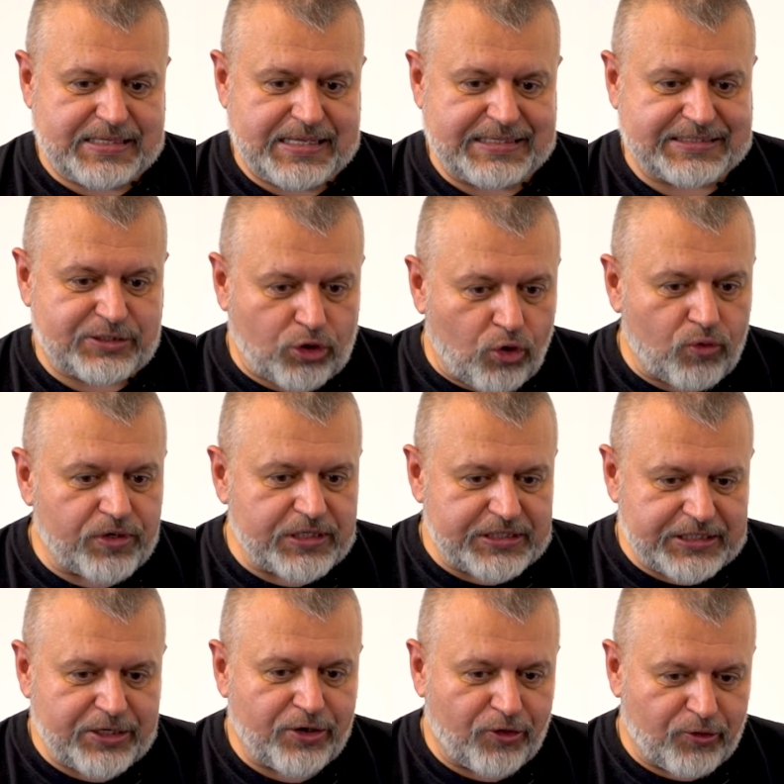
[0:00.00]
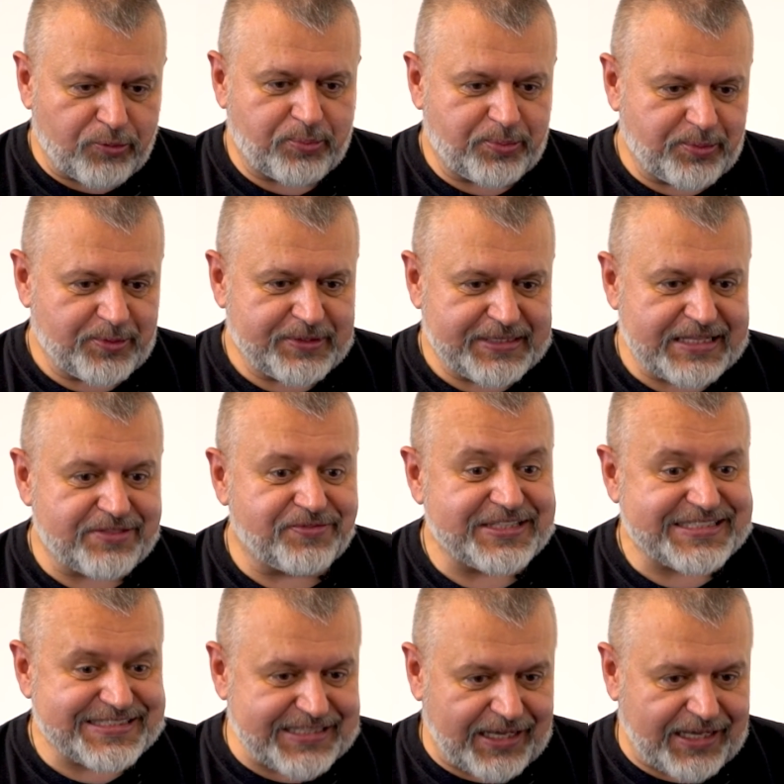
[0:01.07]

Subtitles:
It's already hope that we